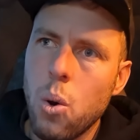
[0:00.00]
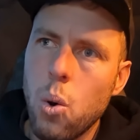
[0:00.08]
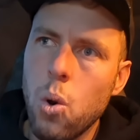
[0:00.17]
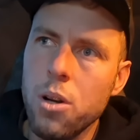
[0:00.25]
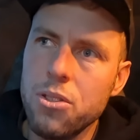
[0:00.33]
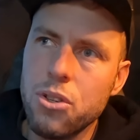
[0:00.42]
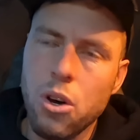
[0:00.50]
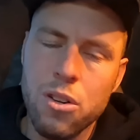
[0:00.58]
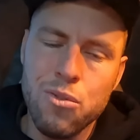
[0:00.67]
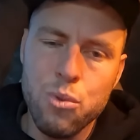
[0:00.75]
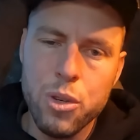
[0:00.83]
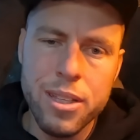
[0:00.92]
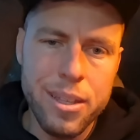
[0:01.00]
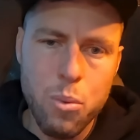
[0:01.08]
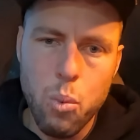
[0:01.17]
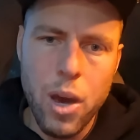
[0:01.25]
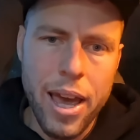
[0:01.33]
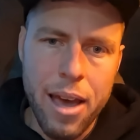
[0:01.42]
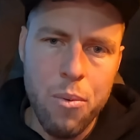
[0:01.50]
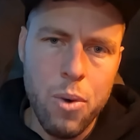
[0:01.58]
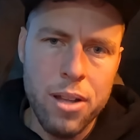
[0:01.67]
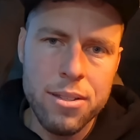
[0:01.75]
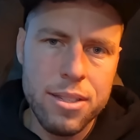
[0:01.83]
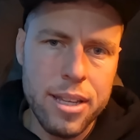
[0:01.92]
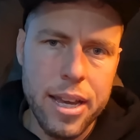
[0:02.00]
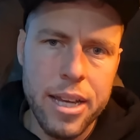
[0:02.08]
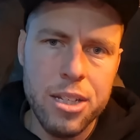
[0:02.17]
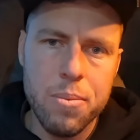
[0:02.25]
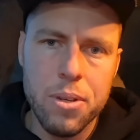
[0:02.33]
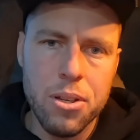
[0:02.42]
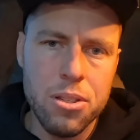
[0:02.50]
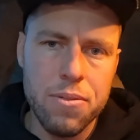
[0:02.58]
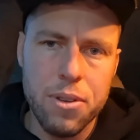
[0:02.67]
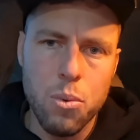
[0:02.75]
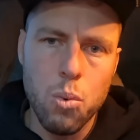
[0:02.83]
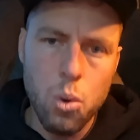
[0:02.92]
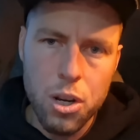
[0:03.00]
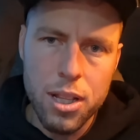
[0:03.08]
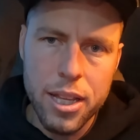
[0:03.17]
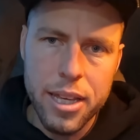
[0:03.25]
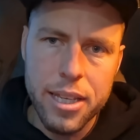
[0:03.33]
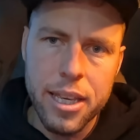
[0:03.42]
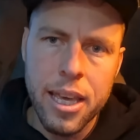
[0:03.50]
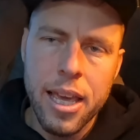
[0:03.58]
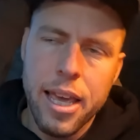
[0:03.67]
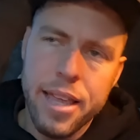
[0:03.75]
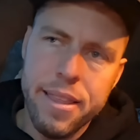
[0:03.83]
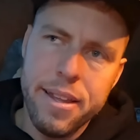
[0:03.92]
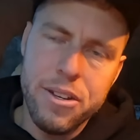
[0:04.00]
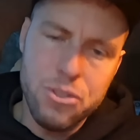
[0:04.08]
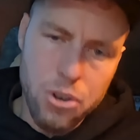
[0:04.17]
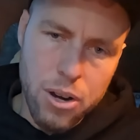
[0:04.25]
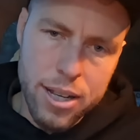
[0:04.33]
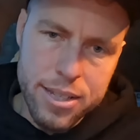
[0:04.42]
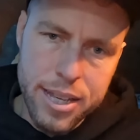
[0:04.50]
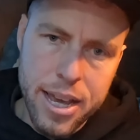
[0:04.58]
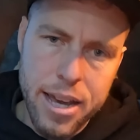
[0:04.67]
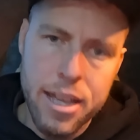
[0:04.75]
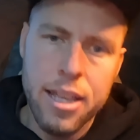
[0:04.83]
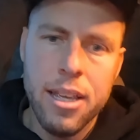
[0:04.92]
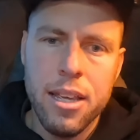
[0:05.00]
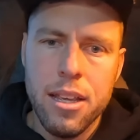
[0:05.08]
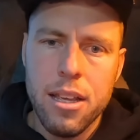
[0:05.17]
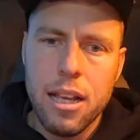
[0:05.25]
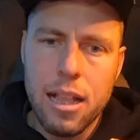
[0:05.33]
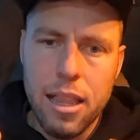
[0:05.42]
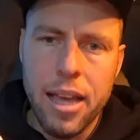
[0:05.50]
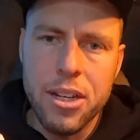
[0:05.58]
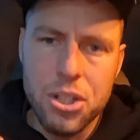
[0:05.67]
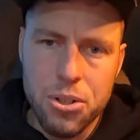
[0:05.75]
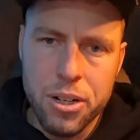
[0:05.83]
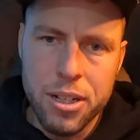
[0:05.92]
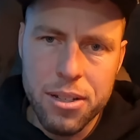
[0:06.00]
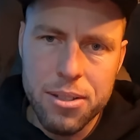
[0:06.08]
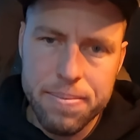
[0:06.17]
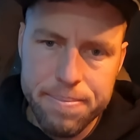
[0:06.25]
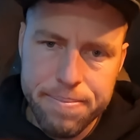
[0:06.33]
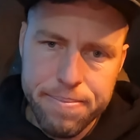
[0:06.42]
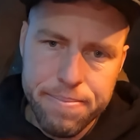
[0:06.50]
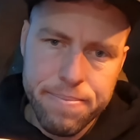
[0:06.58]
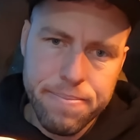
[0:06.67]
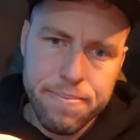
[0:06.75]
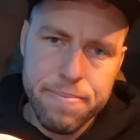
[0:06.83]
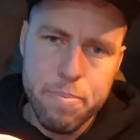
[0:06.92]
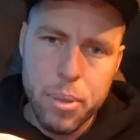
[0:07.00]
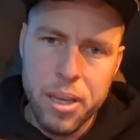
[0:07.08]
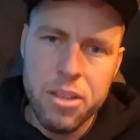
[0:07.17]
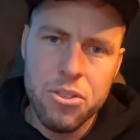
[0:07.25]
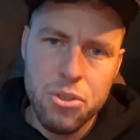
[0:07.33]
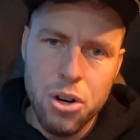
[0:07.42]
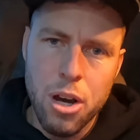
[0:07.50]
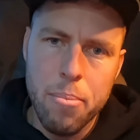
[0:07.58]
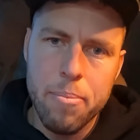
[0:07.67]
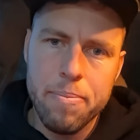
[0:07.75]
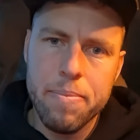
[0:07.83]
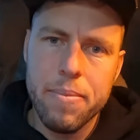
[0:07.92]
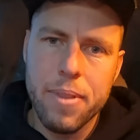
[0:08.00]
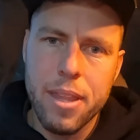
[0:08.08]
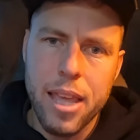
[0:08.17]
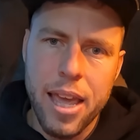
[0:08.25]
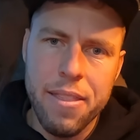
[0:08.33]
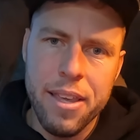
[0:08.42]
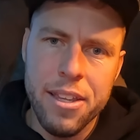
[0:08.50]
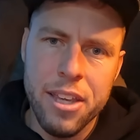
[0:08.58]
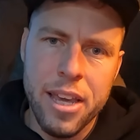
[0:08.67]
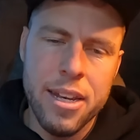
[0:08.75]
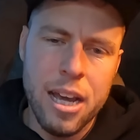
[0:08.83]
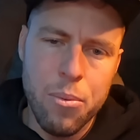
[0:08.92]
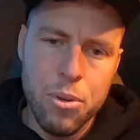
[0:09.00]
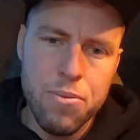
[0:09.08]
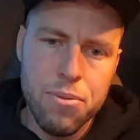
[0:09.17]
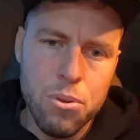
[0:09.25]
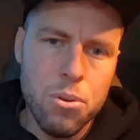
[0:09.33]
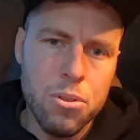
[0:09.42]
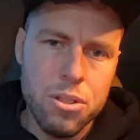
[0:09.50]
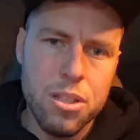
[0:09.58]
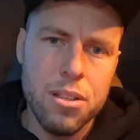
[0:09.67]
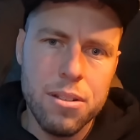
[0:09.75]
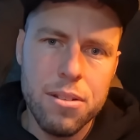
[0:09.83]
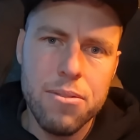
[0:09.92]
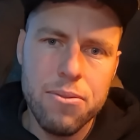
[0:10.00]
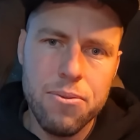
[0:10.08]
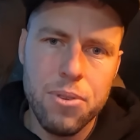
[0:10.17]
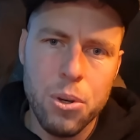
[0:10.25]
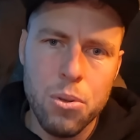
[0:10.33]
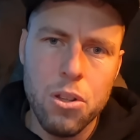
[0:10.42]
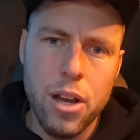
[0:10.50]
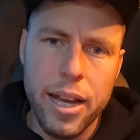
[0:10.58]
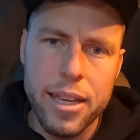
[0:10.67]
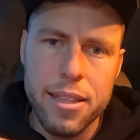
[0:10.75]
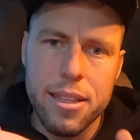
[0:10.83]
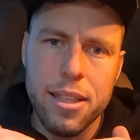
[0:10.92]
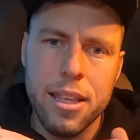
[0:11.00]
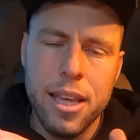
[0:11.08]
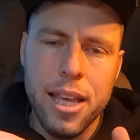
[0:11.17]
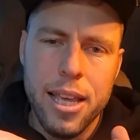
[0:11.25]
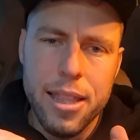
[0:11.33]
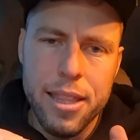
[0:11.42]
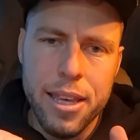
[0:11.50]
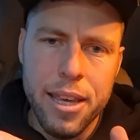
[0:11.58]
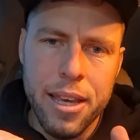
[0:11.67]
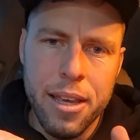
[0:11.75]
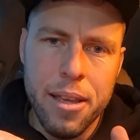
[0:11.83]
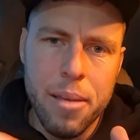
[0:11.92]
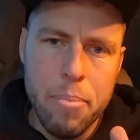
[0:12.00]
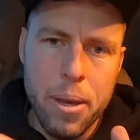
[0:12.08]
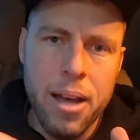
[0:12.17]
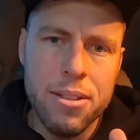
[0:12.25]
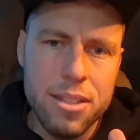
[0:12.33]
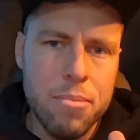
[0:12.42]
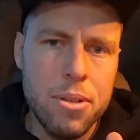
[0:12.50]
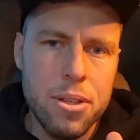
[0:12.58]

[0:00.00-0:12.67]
or it's gotten really wet at one stage because of a water leak, and then it dries out. Clay shrinks, piers drop, and then you end up with floors that feel like they're bouncy